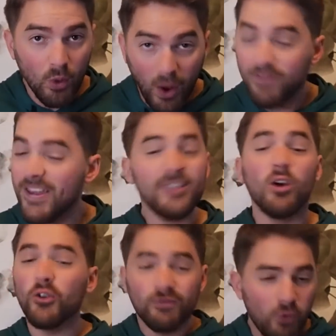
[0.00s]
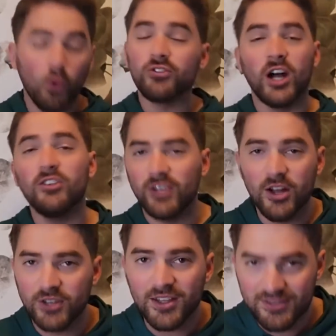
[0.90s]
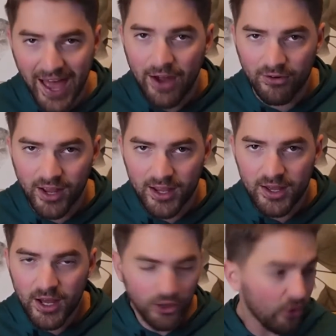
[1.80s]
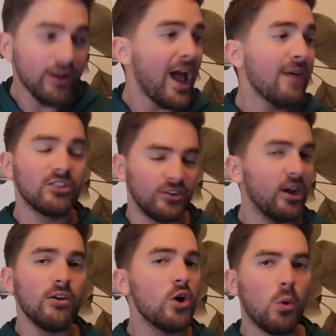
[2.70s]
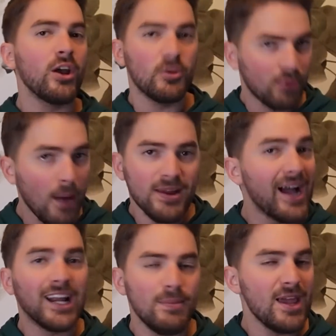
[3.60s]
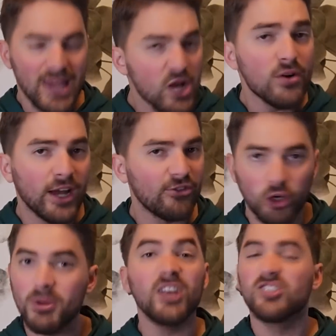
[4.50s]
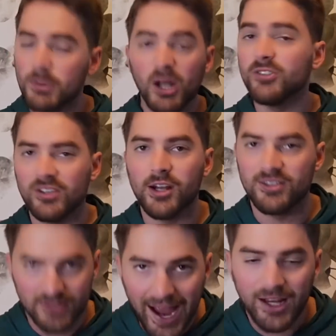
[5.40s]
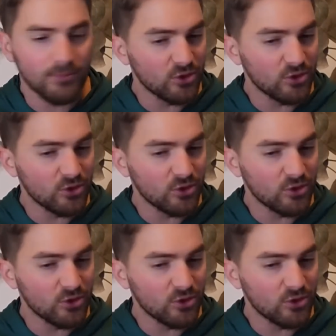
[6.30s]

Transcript: If he throws 4 touchdowns on Saturday, you're going to have a scenario where he's probably not going to be an Eagle next year because someone else is going to sign him.